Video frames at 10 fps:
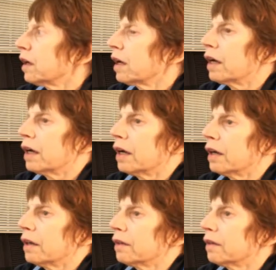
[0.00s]

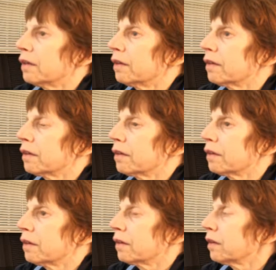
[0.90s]
has,
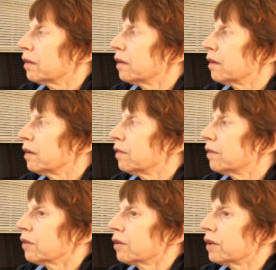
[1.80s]
if
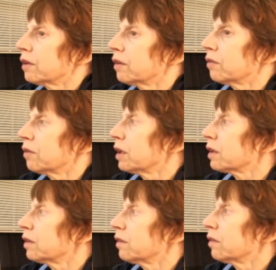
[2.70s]
you look at the
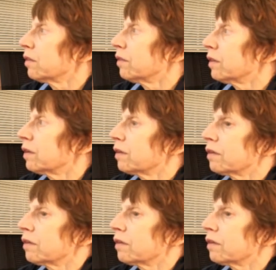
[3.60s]
directives,